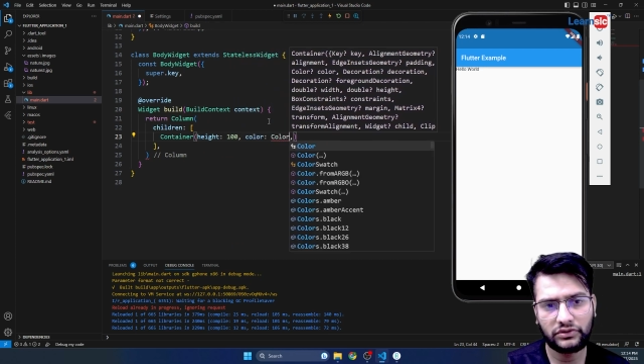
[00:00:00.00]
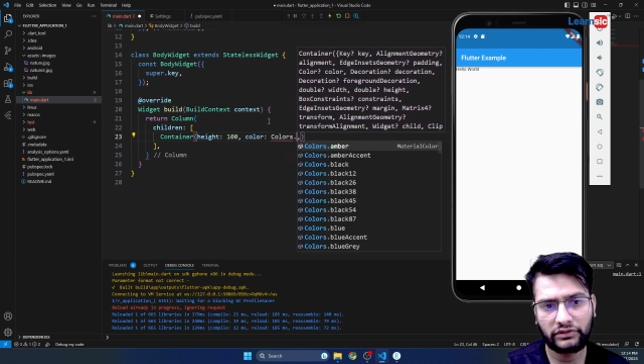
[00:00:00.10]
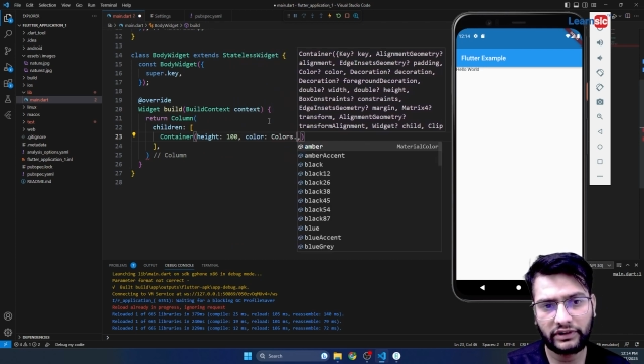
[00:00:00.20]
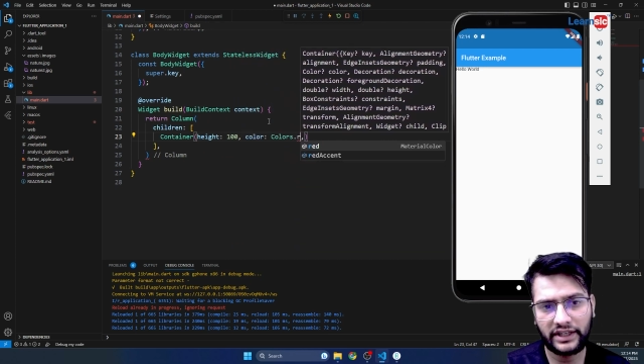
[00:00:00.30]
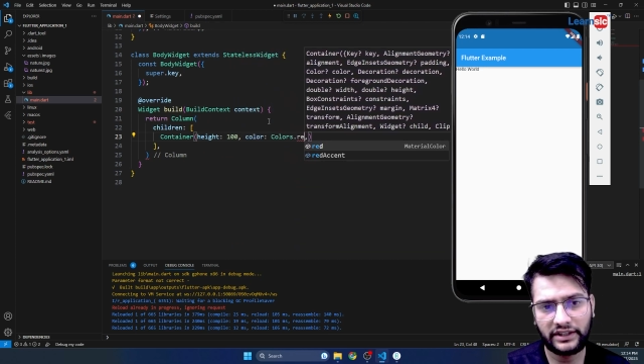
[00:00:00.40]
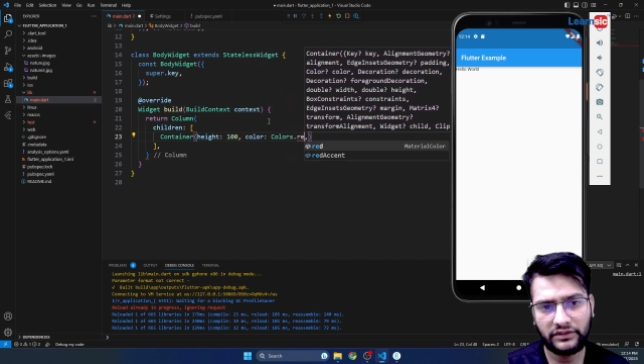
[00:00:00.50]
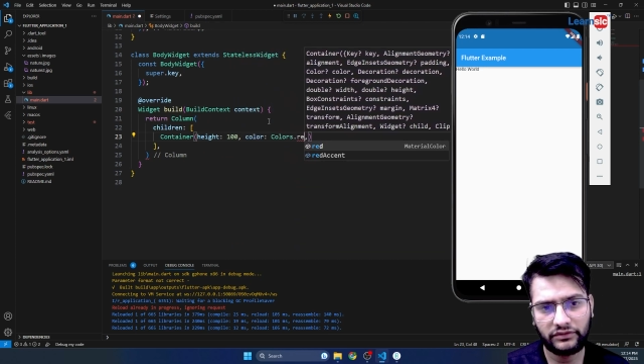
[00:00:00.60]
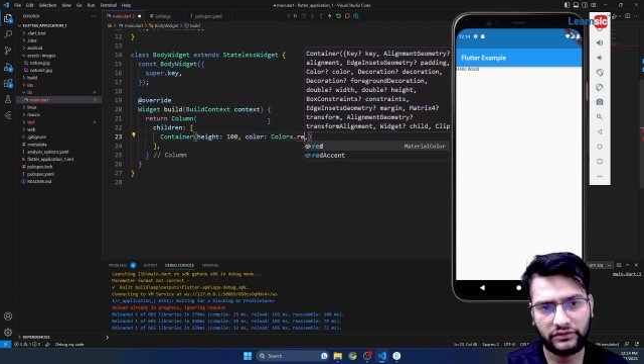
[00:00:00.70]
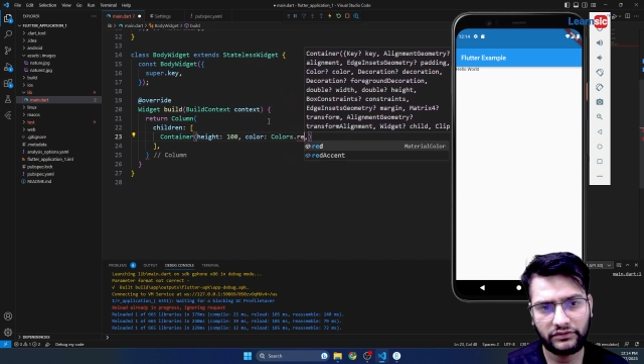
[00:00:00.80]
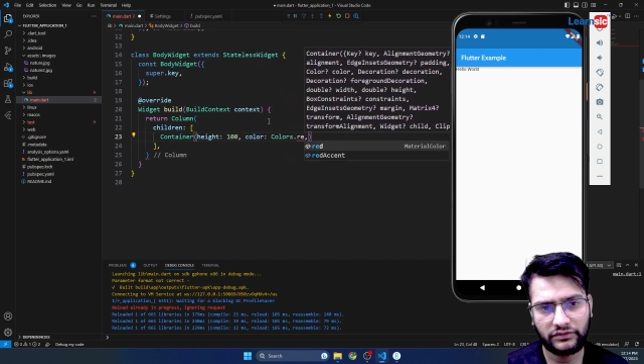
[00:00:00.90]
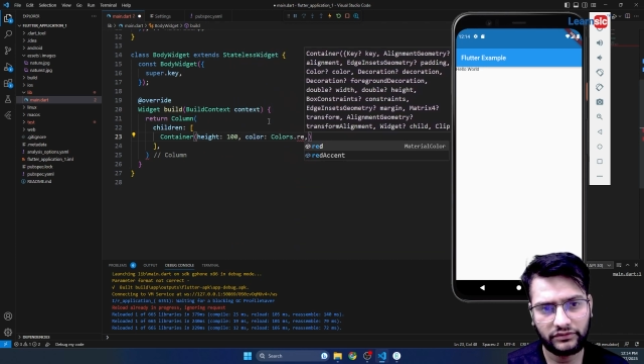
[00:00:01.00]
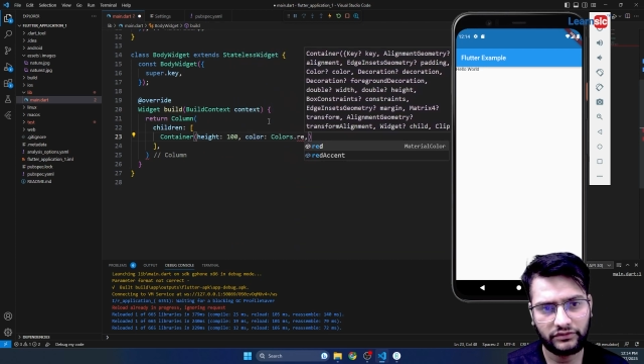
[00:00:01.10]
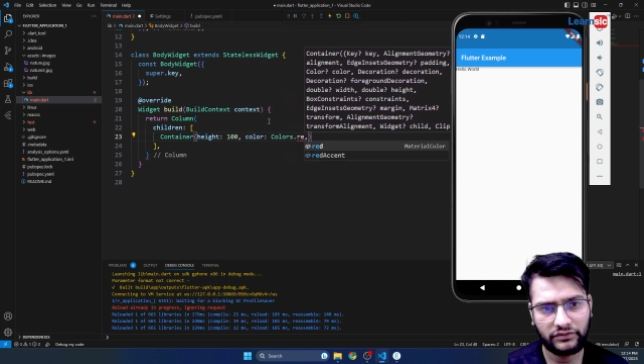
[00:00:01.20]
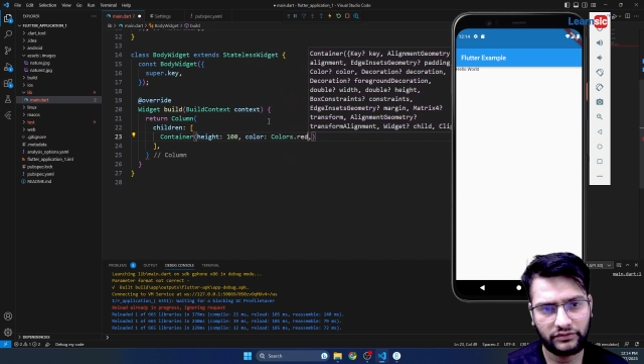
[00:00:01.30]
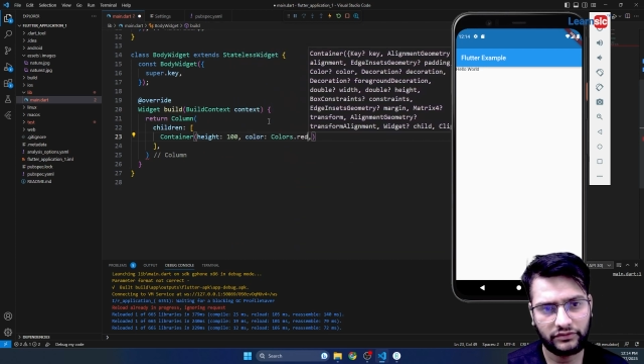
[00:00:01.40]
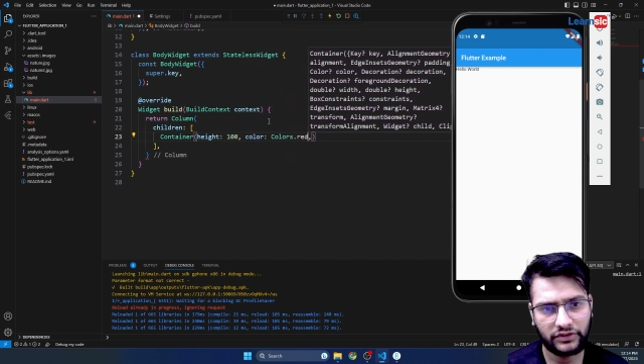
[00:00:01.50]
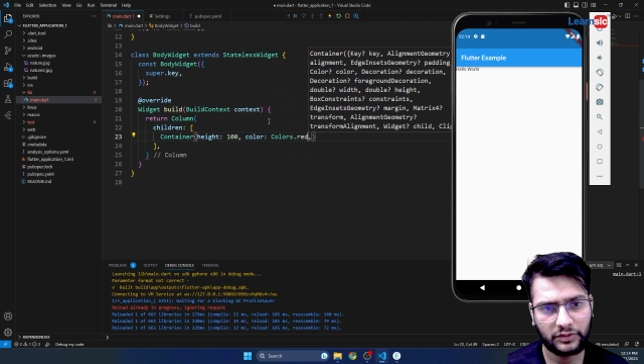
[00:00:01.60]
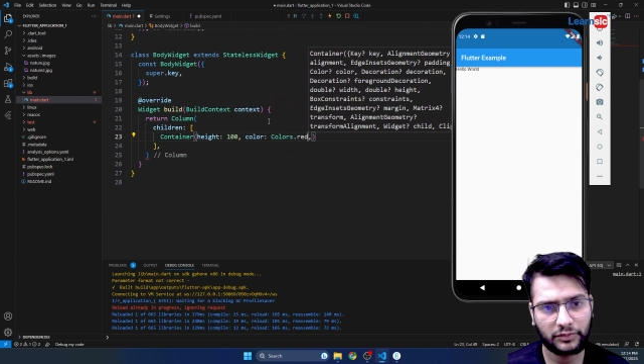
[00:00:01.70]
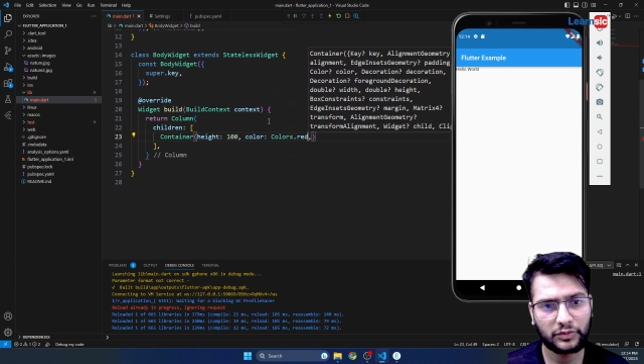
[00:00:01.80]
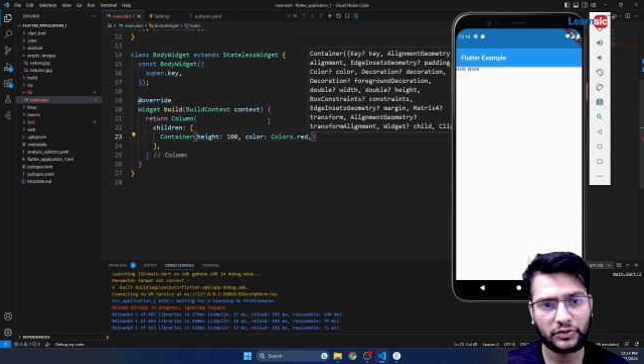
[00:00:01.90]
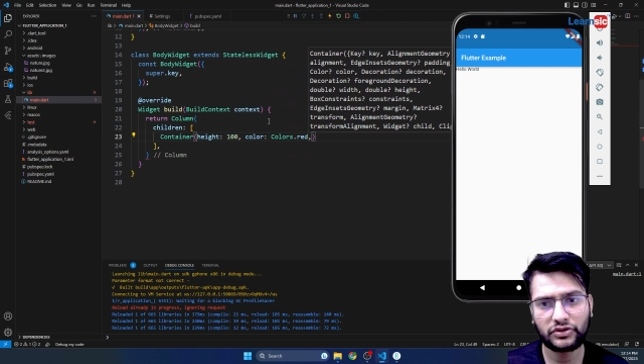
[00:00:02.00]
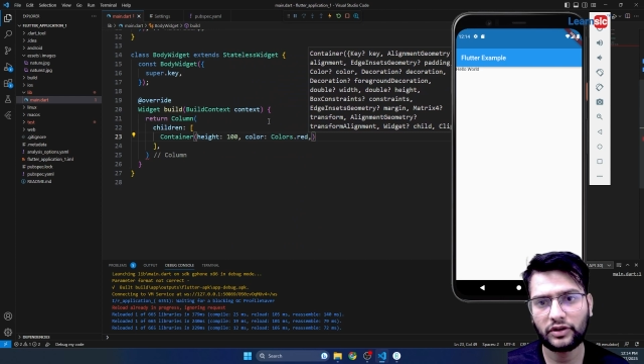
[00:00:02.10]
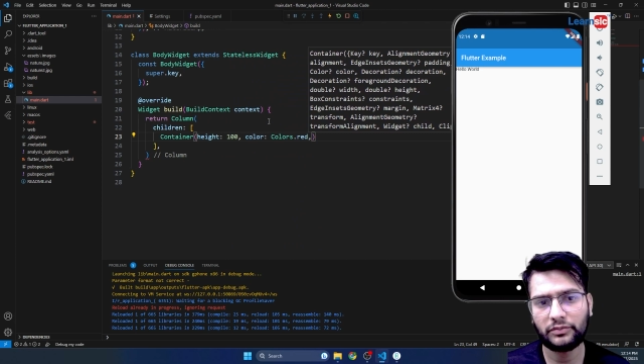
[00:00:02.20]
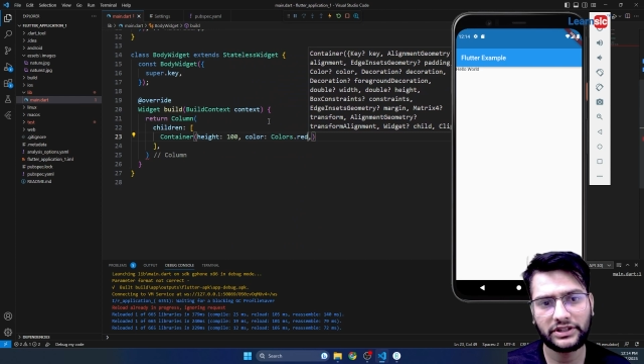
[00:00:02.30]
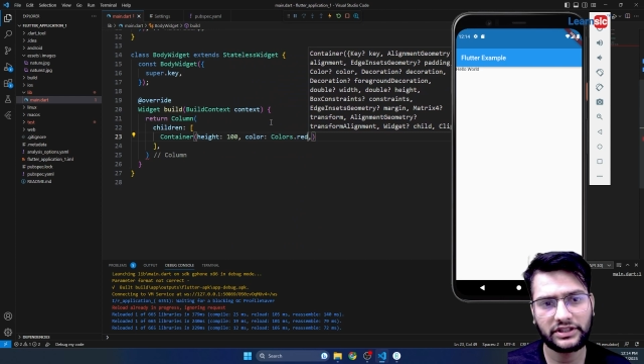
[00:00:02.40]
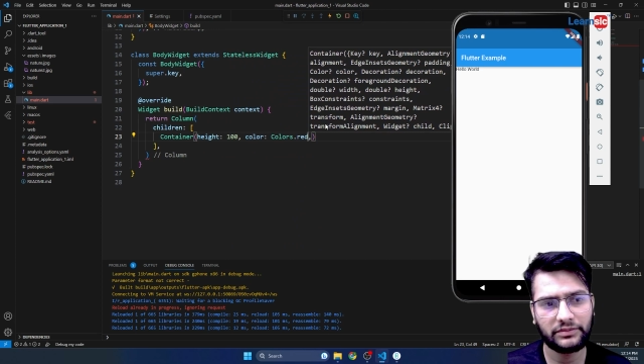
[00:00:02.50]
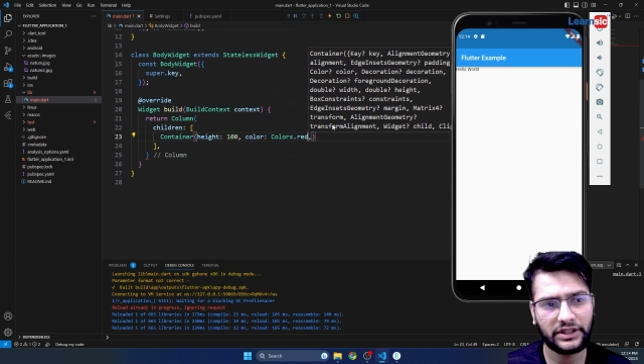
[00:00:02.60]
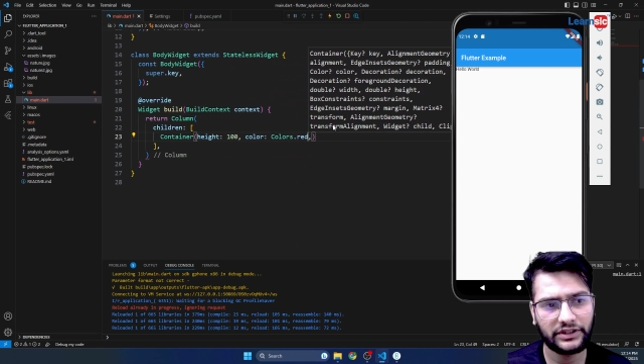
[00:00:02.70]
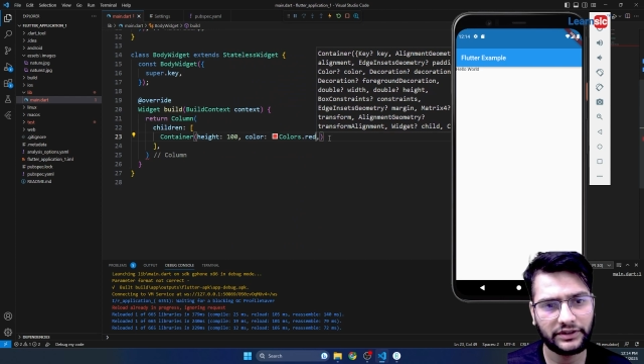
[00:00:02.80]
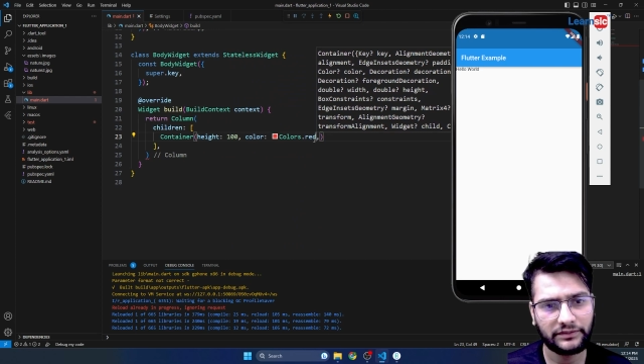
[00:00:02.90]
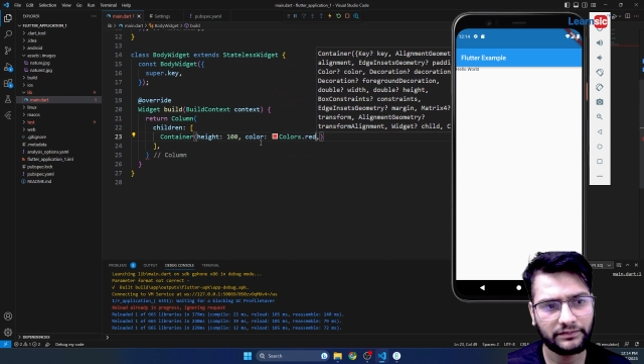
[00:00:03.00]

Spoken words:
red for the purpose of visibility.